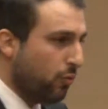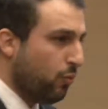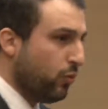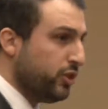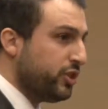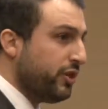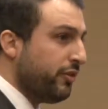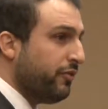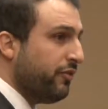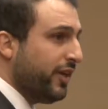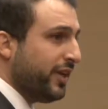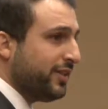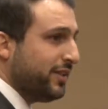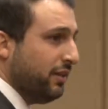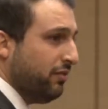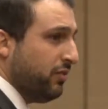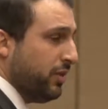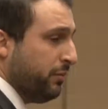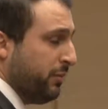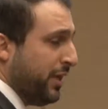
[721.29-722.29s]
which
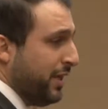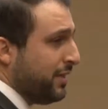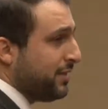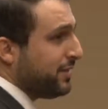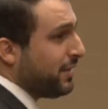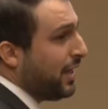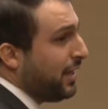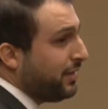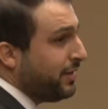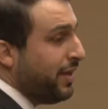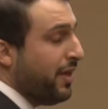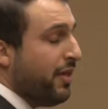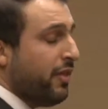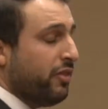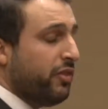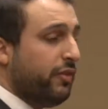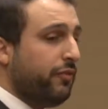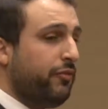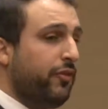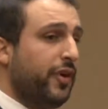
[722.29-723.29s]
effectively means that
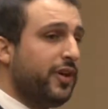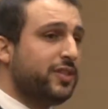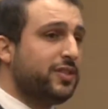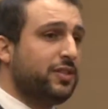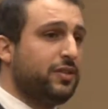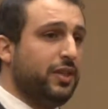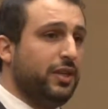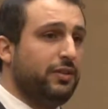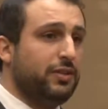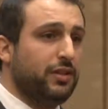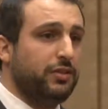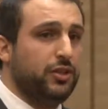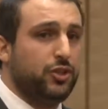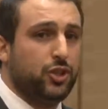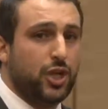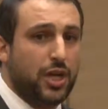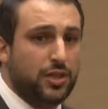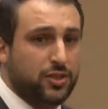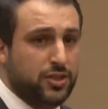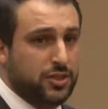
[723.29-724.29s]
the first thing that the
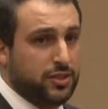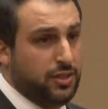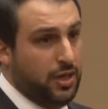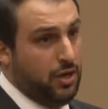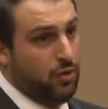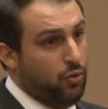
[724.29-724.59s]
judges